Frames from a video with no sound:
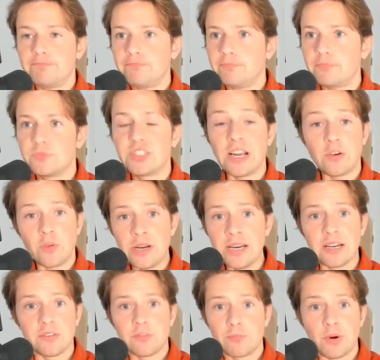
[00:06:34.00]
Jack
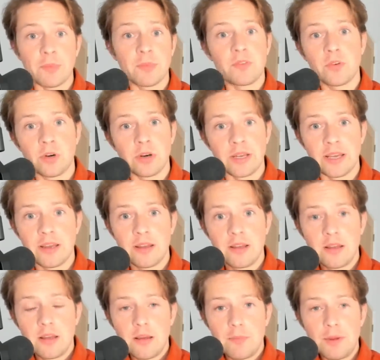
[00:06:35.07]
Grealish prematurely.
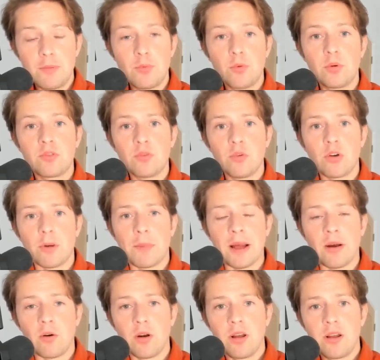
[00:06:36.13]
People will talk
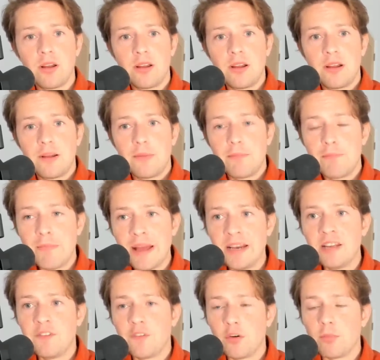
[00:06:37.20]
about many
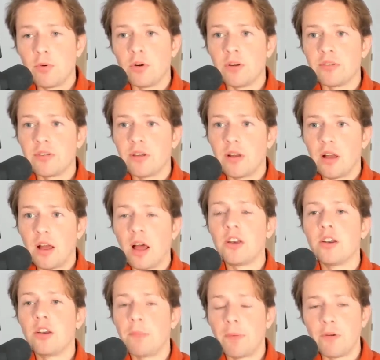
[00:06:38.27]
footballers
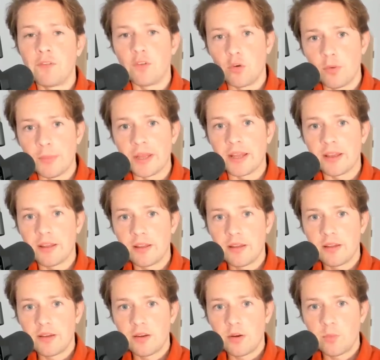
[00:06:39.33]
underperforming
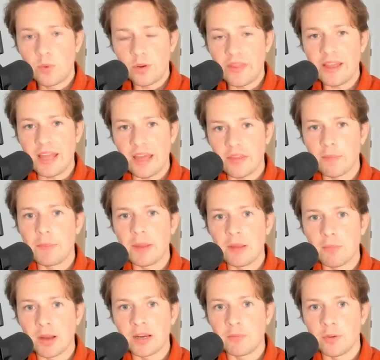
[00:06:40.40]
when they get the big
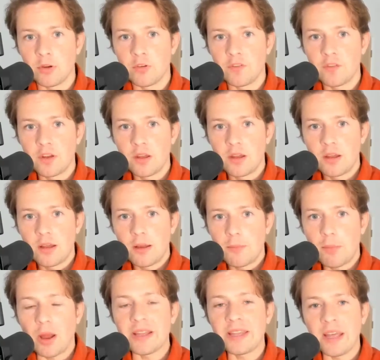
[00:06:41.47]
money move.
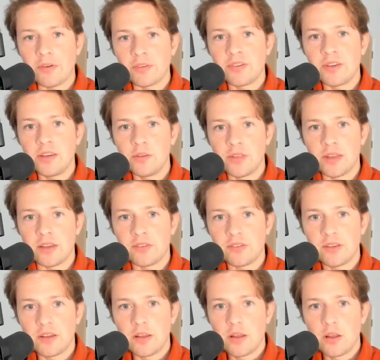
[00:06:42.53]
But I guarantee you this,
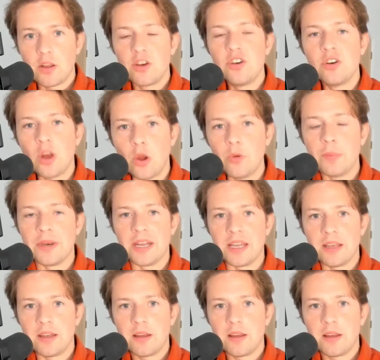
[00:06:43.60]
nobody